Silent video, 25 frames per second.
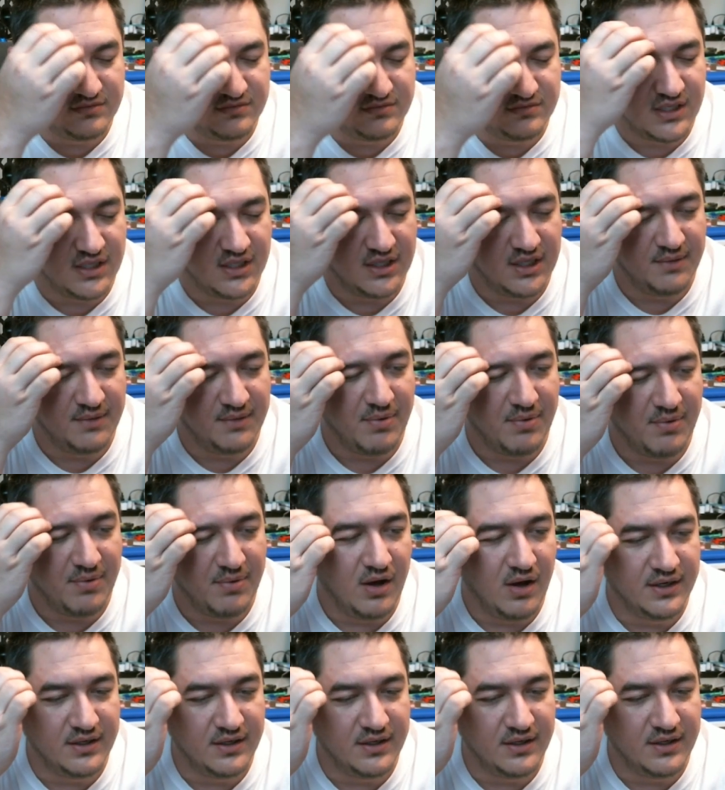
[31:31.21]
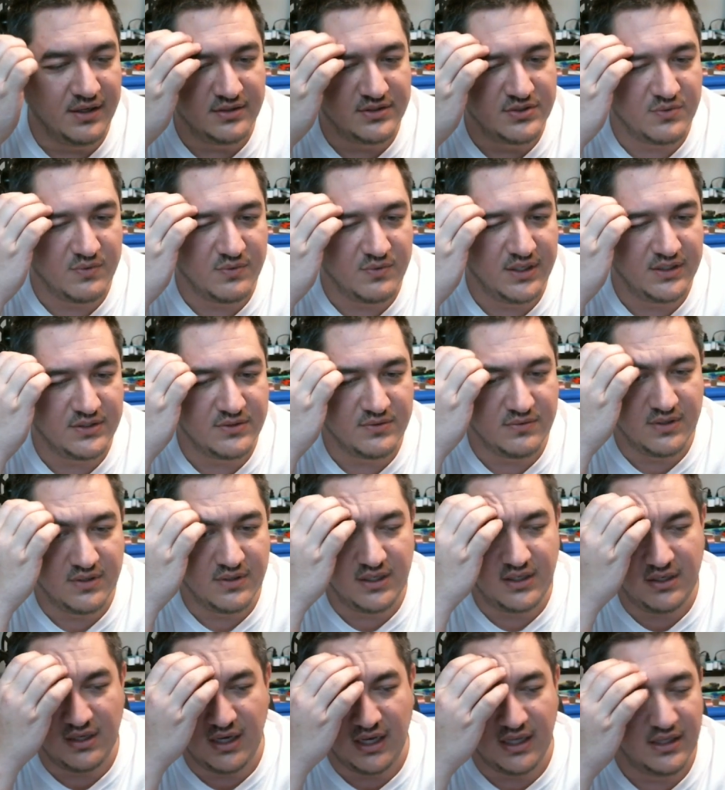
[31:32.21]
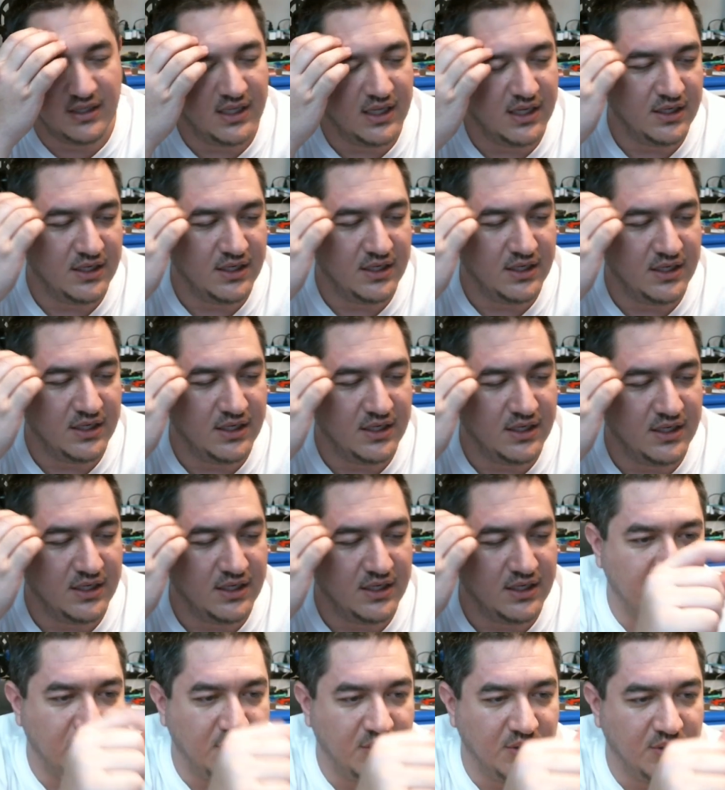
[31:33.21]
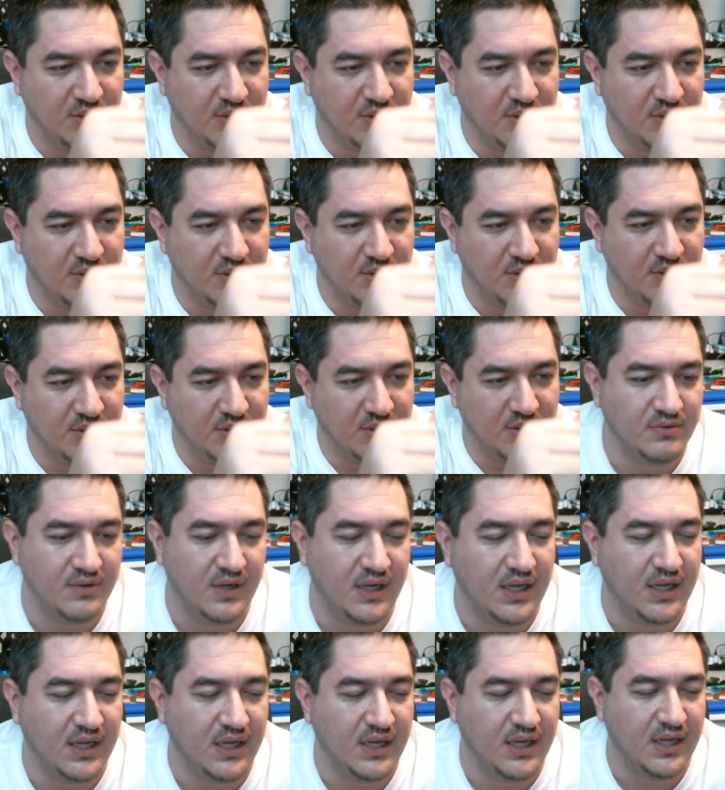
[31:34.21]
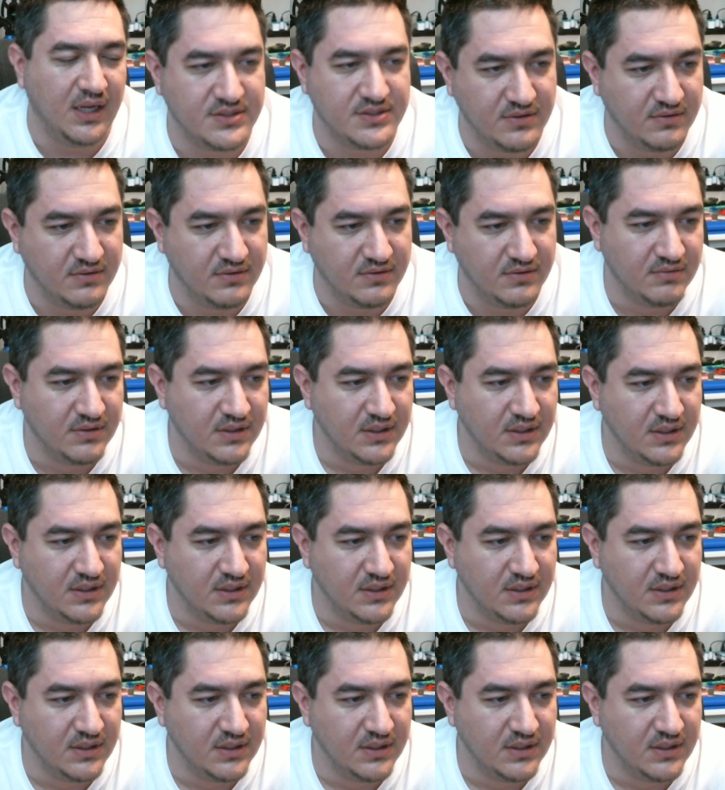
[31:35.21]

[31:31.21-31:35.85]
clip onto the 2020 and then you just put your 1 screw in it, so